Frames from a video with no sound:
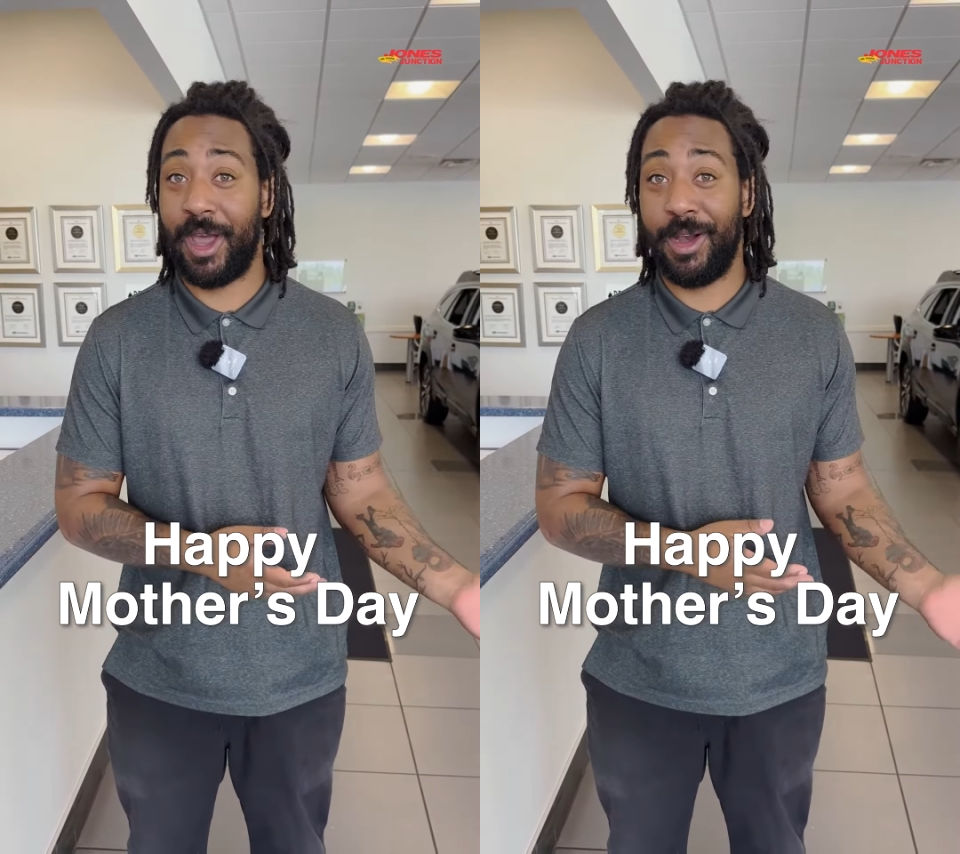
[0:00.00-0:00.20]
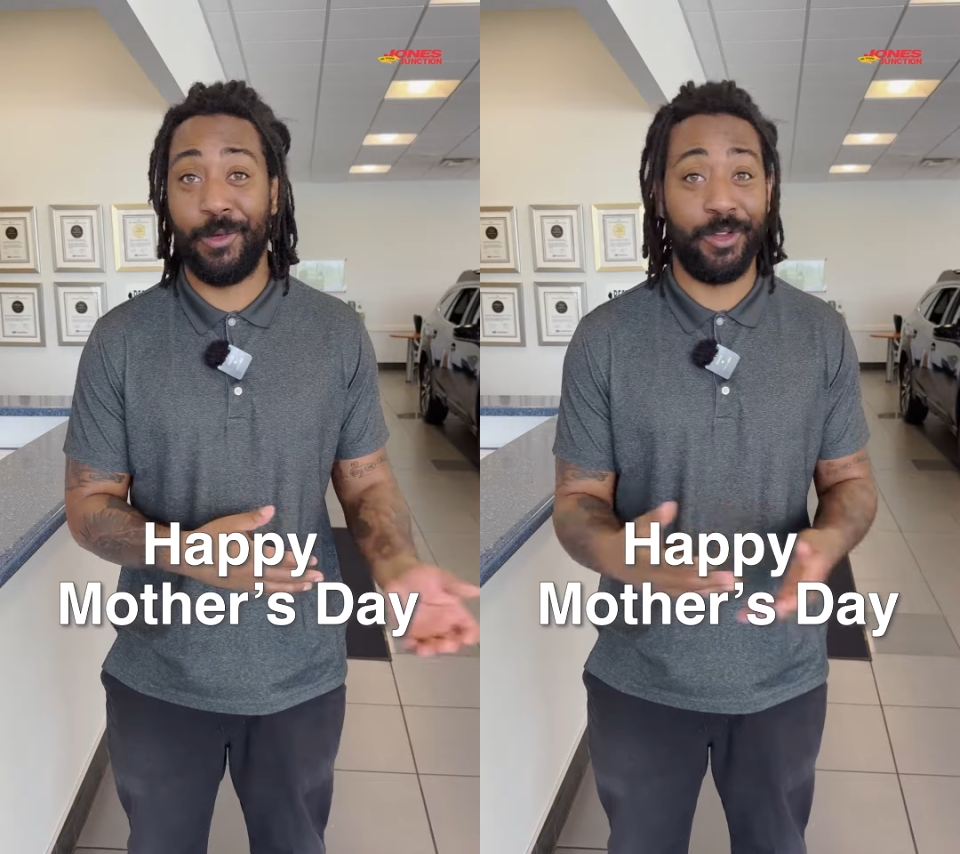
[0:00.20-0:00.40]

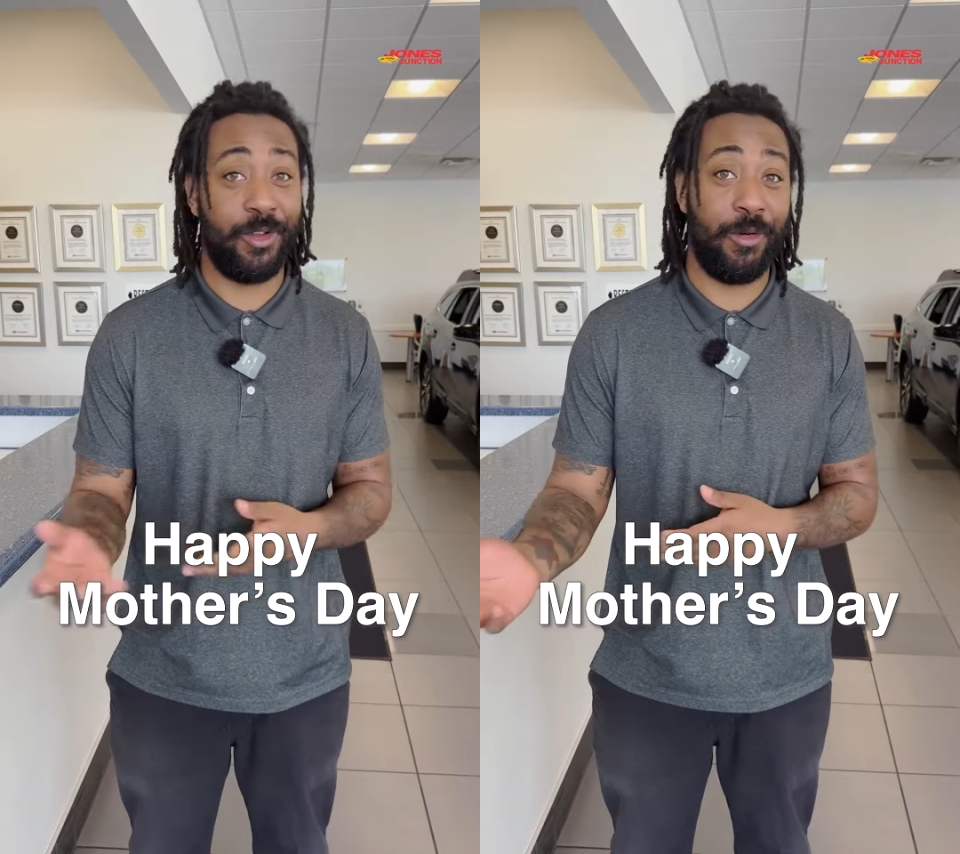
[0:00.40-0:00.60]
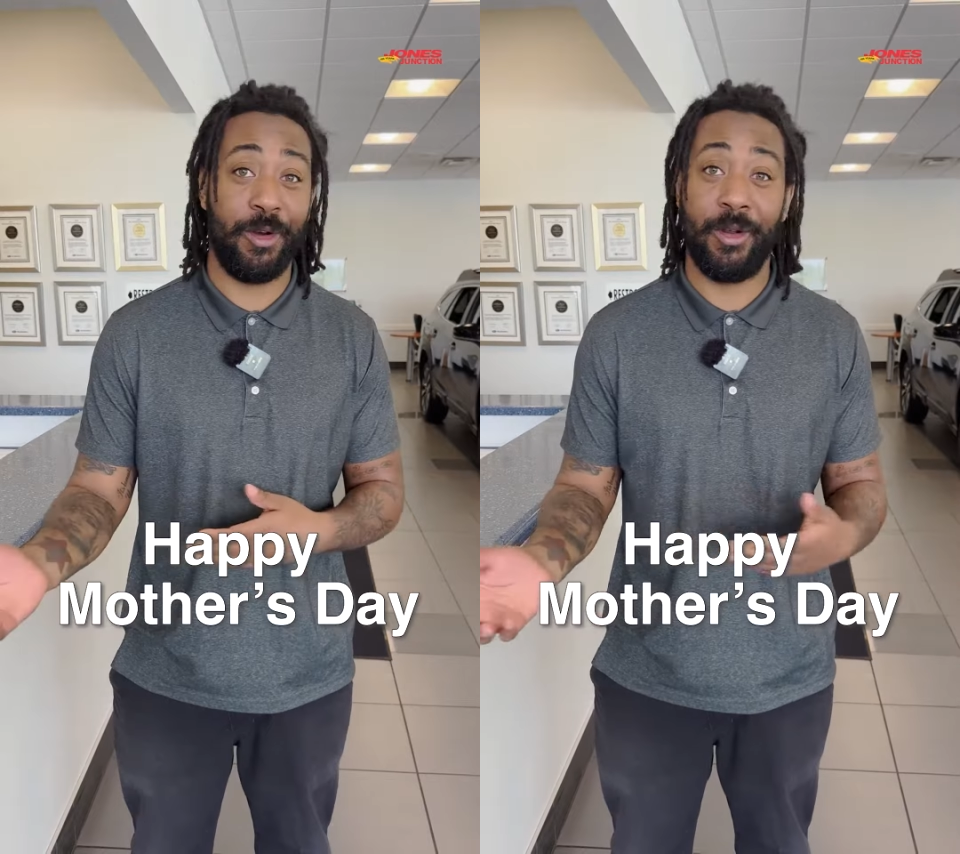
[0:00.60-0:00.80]
kind of what's
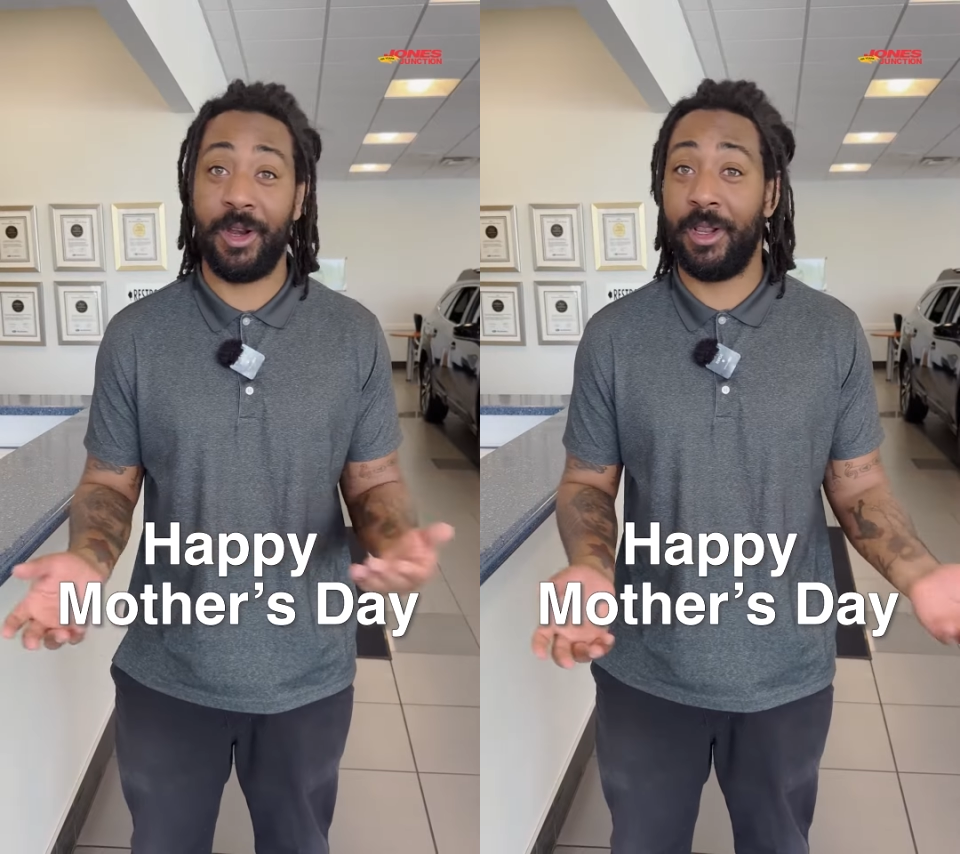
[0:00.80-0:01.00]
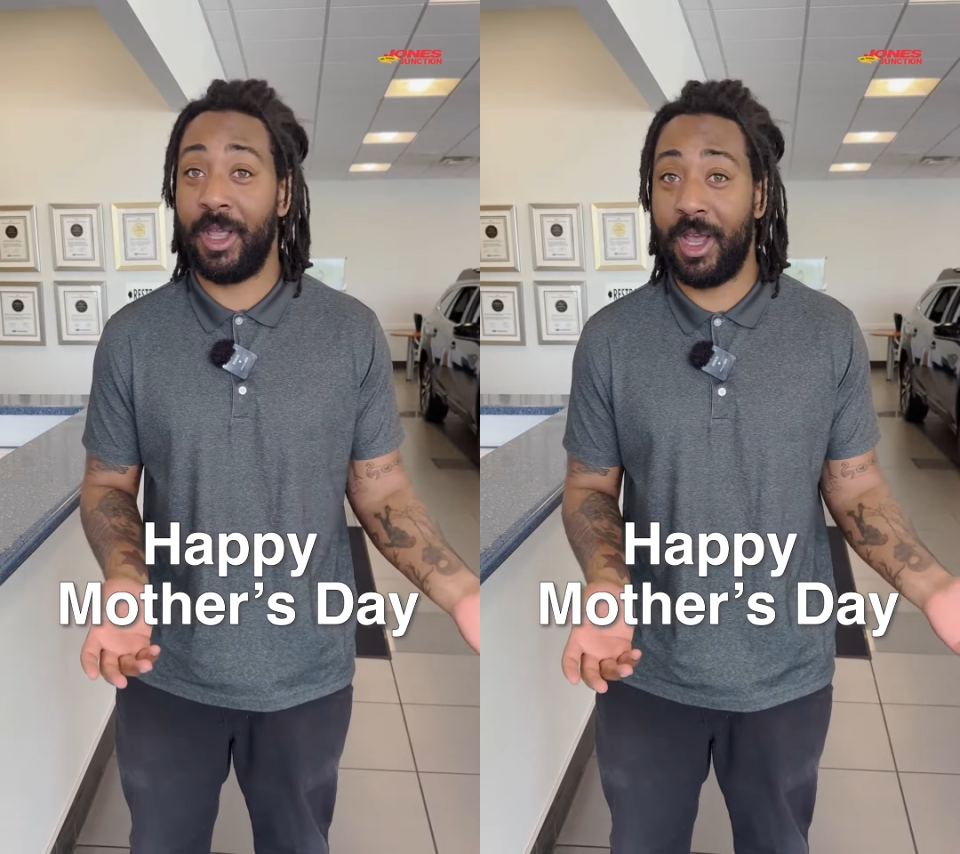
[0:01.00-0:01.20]
going on
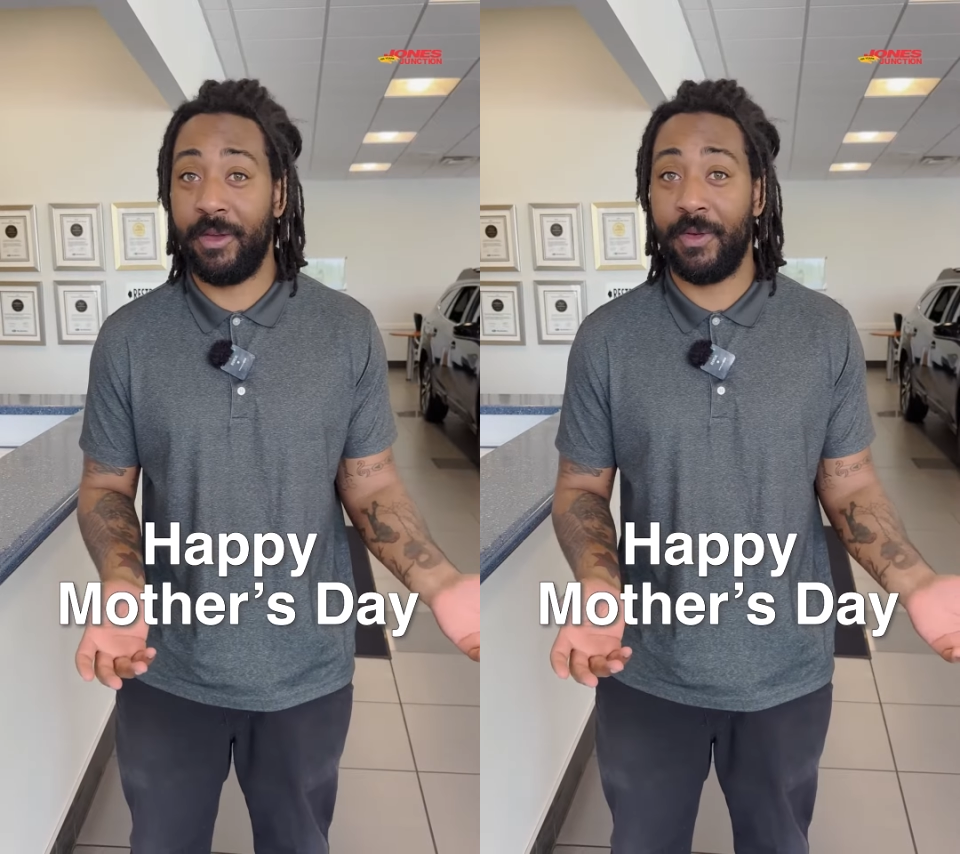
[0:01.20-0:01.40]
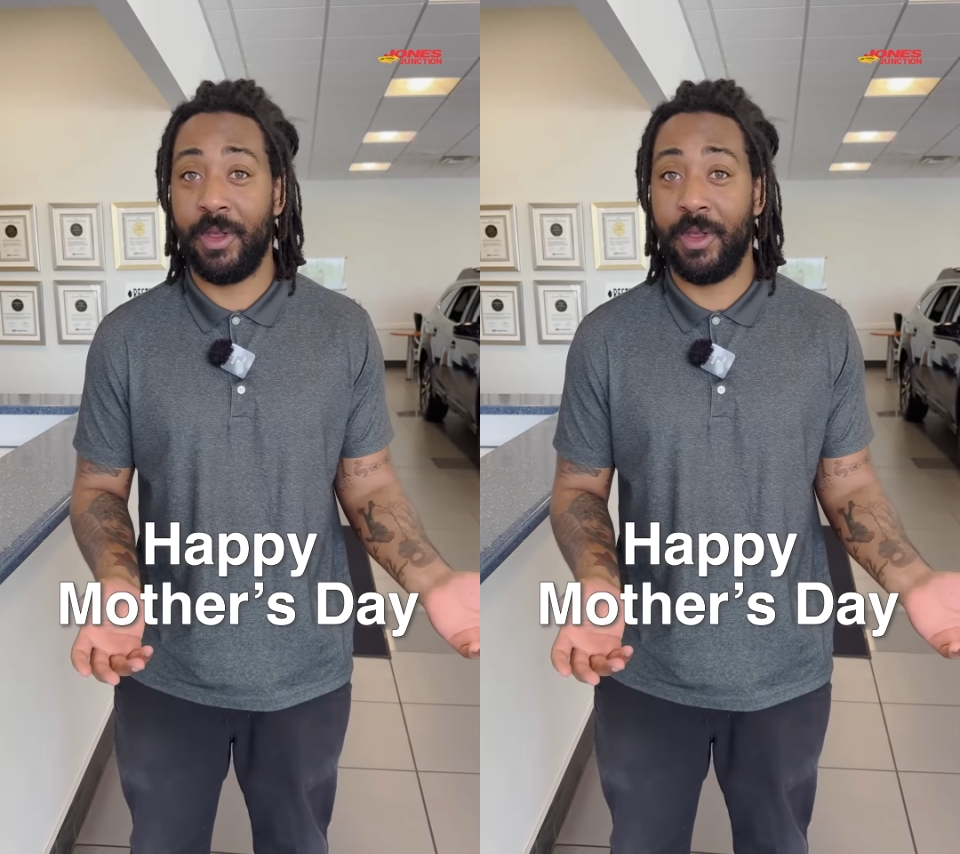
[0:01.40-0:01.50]
in life.